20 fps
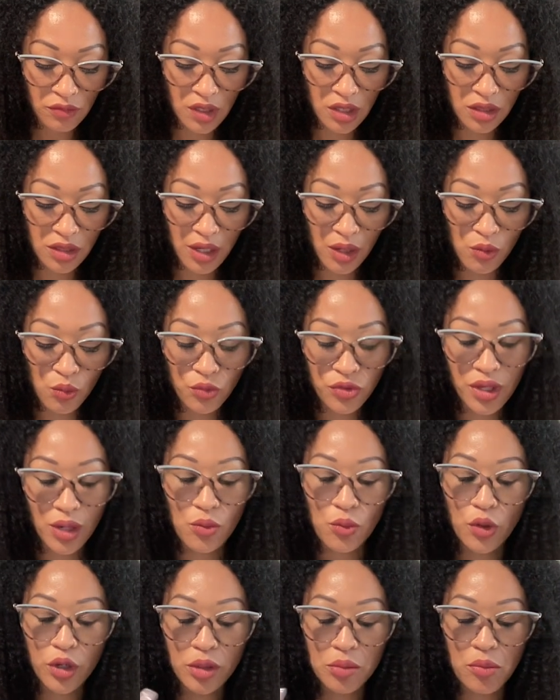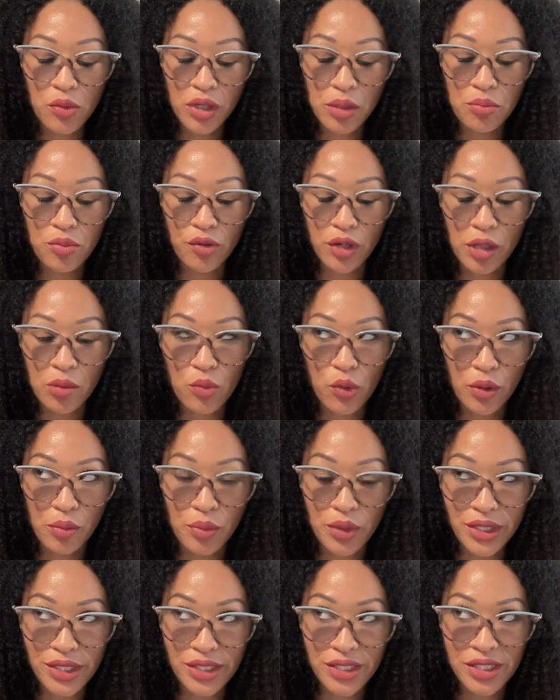They want to bring more
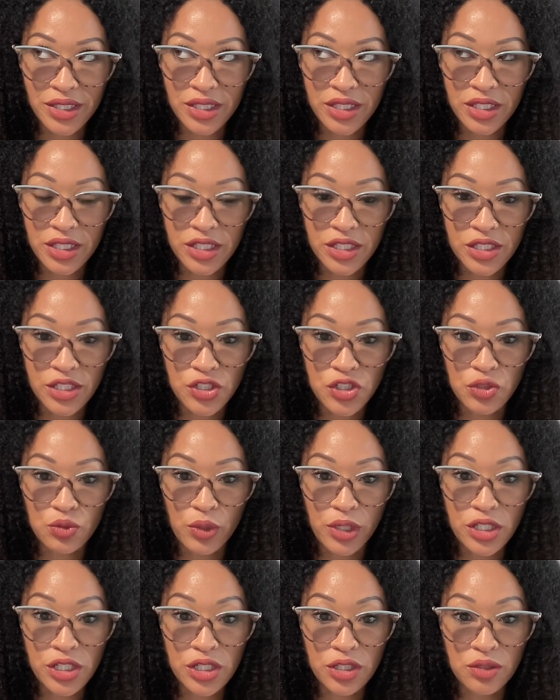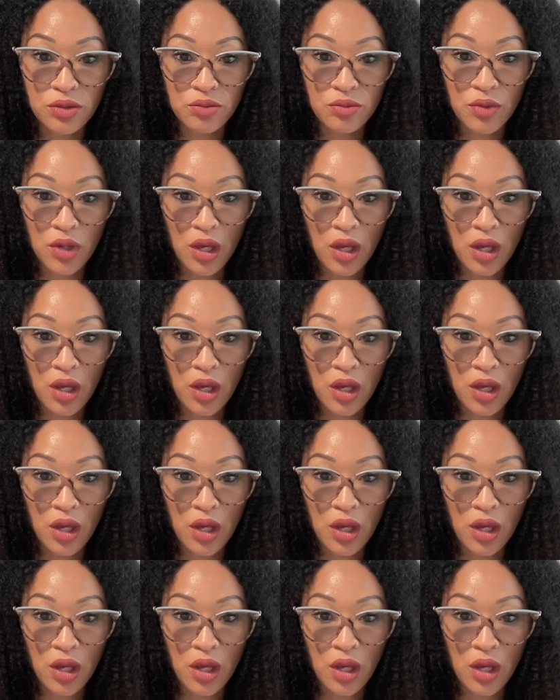peace into the situation